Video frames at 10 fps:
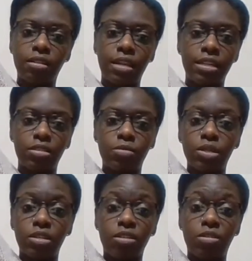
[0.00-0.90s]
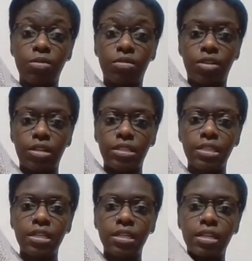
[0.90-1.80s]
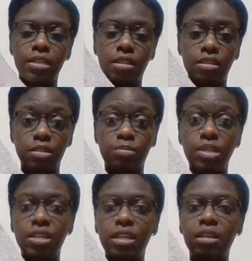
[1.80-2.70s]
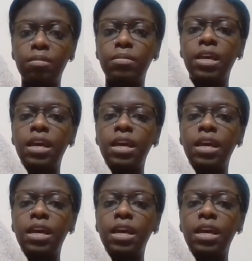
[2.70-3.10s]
last week y'all would have already seen I did the split hem.